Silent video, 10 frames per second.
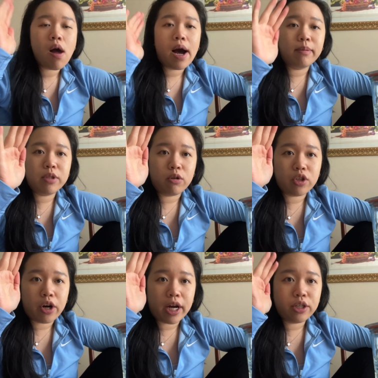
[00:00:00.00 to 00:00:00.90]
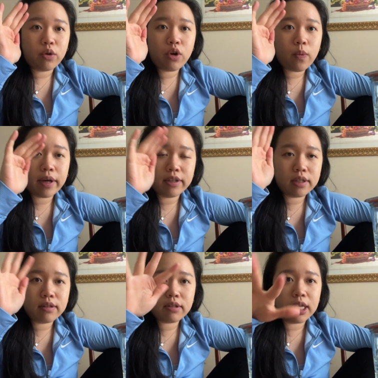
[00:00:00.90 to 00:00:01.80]
I'm so sorry, I don't know why
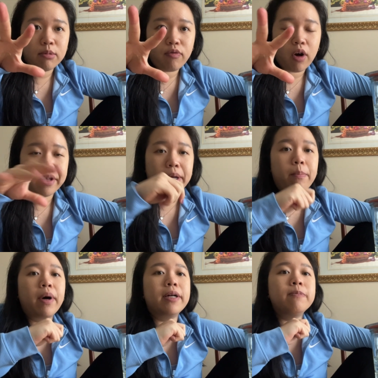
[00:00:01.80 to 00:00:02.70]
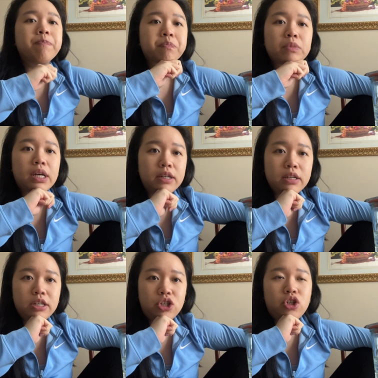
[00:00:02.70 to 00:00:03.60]
this keeps falling, but in
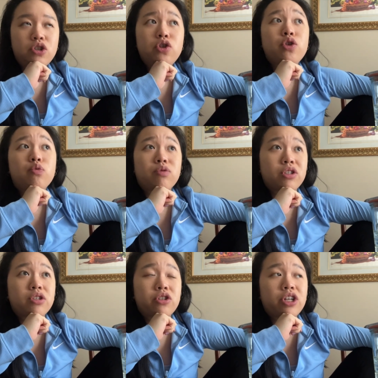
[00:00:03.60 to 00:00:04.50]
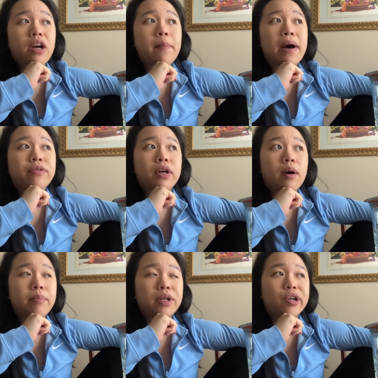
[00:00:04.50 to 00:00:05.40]
addition to researching about the
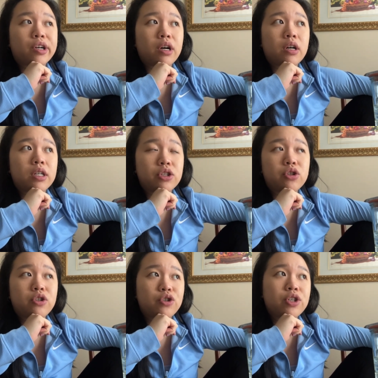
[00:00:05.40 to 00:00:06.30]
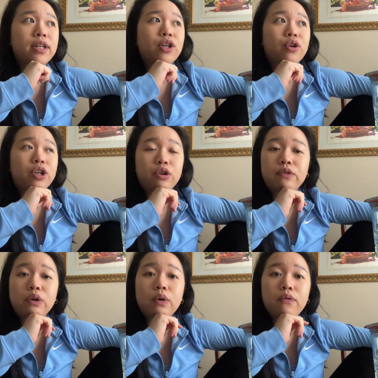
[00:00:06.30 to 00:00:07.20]
company or institution that you're
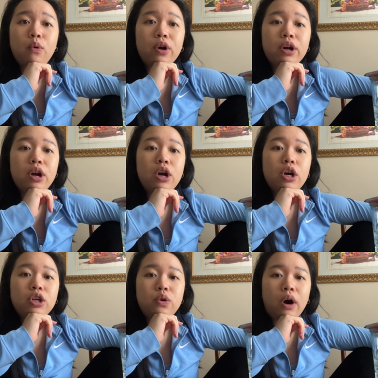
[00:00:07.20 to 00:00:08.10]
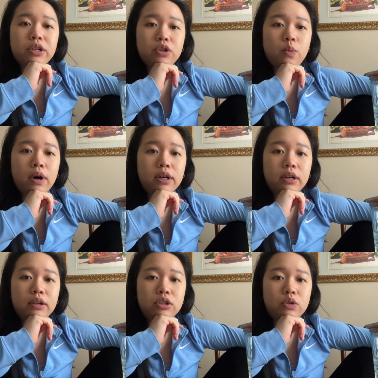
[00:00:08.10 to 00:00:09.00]
interviewing for, you also want
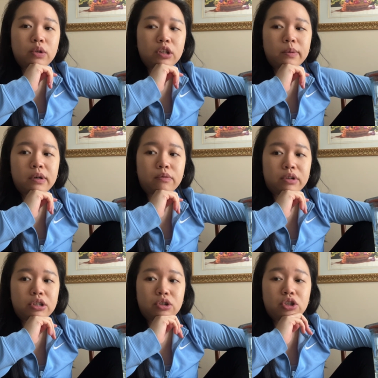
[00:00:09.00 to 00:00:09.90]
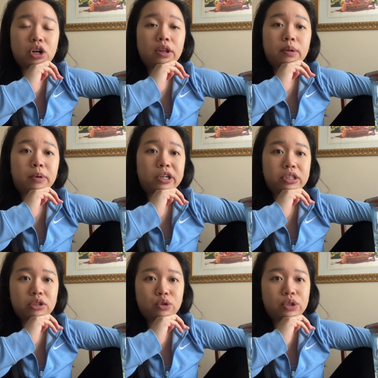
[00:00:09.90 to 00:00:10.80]
to do a little bit of research on the
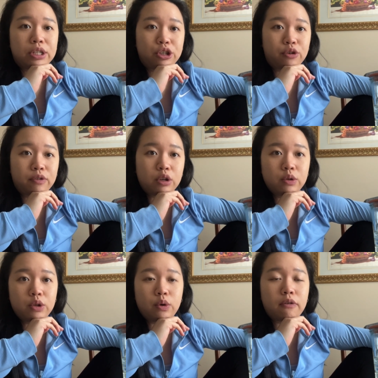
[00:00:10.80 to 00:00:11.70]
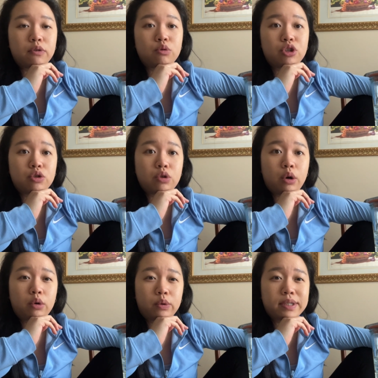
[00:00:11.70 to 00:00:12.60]
person who's interviewing you if you do know
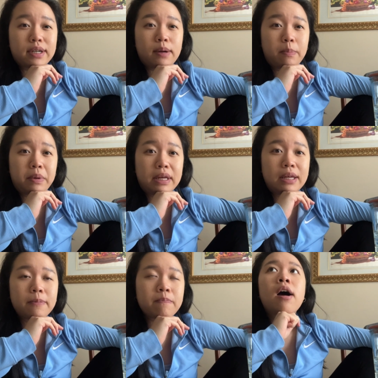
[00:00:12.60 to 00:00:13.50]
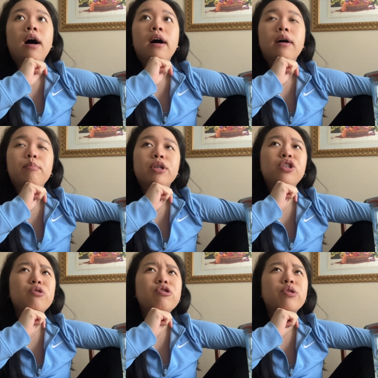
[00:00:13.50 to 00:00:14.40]
who it's going to be. Um, but
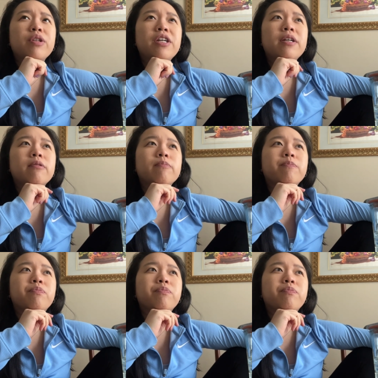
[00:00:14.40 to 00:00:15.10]
usually,